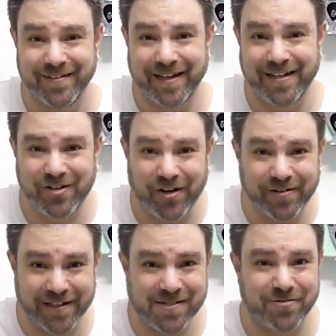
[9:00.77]
Hey,
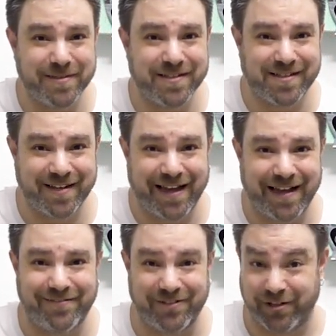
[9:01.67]
Donner Instruments
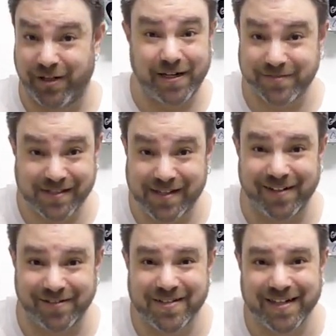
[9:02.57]
have a lot of
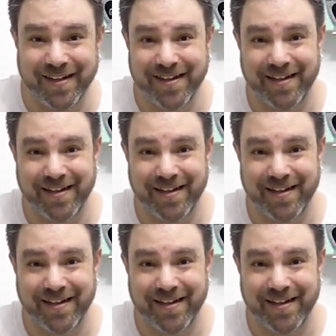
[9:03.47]
sales,